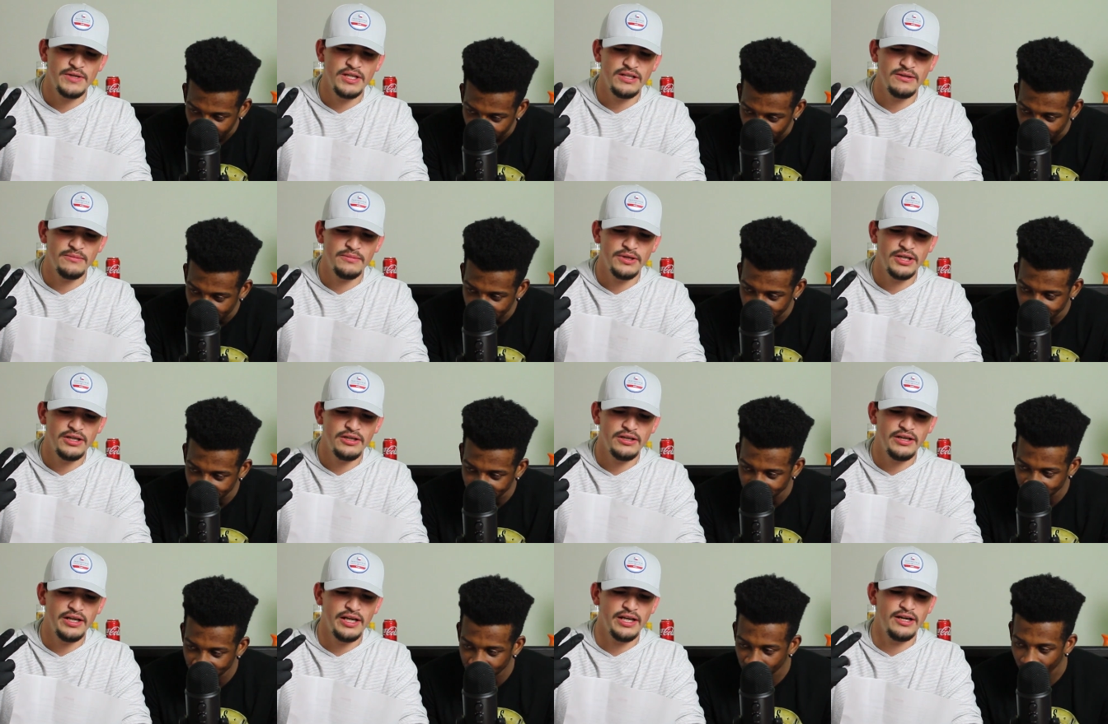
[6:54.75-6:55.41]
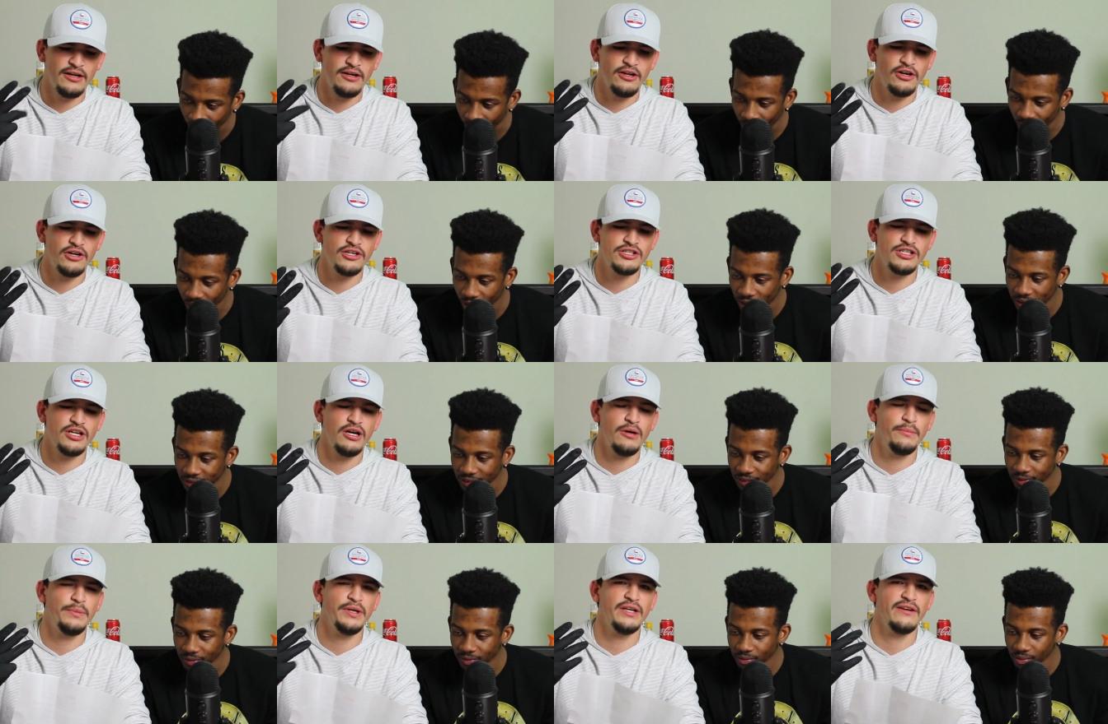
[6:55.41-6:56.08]
Speaker 1: peanut butter, and a
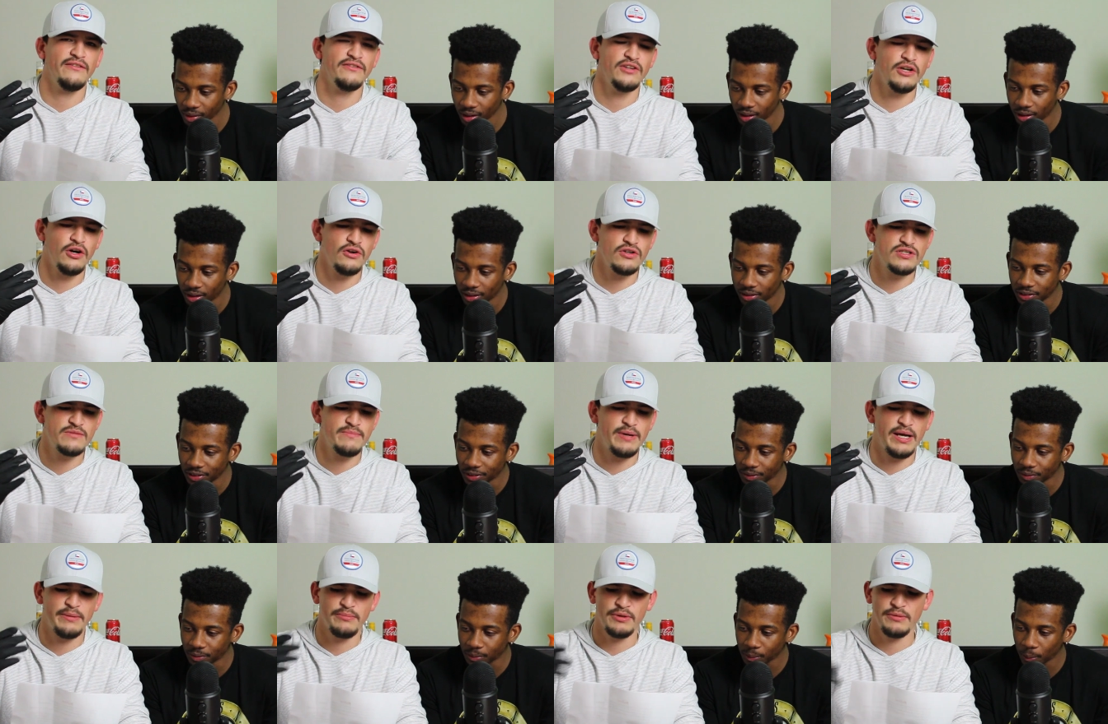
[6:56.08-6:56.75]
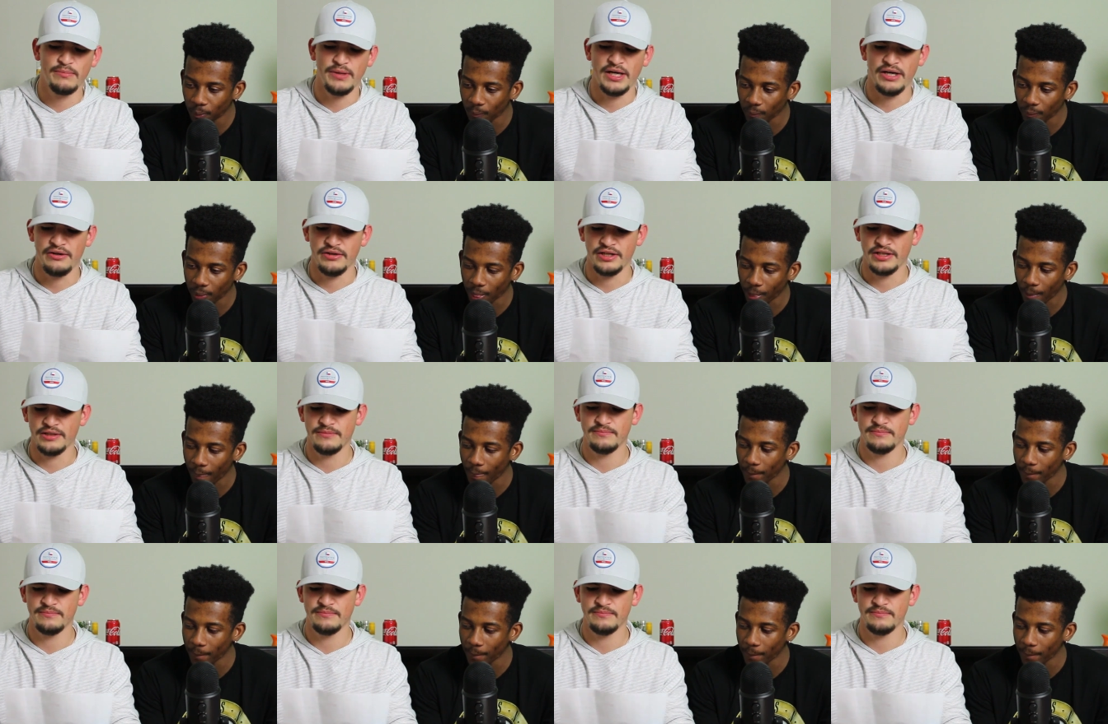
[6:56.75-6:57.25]
large helping of ghost pepper powder.